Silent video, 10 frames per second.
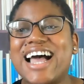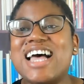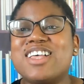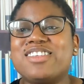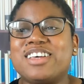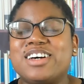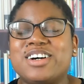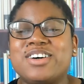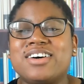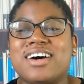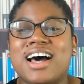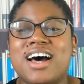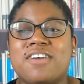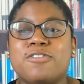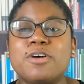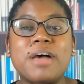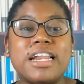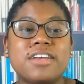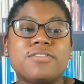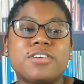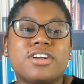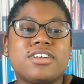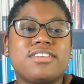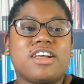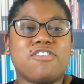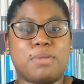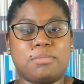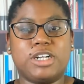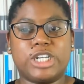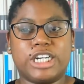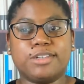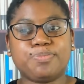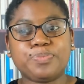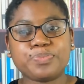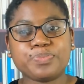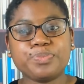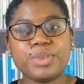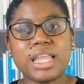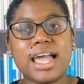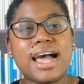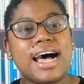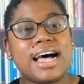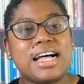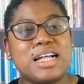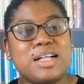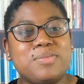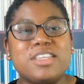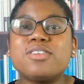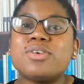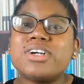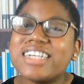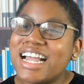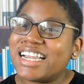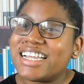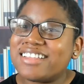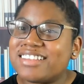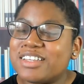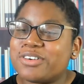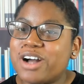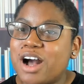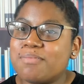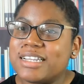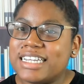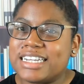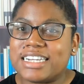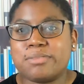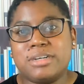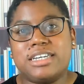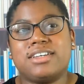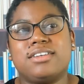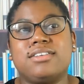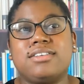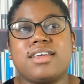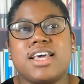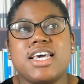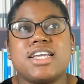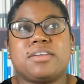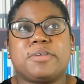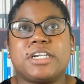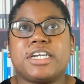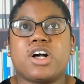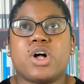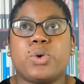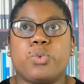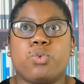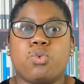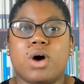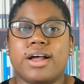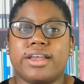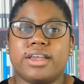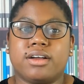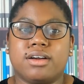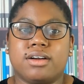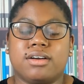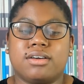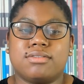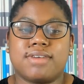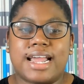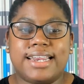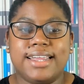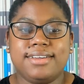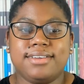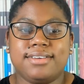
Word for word: So uh, formatting for self-publishing. Um, this is where it kind of gets a little complicated because depending on what you're writing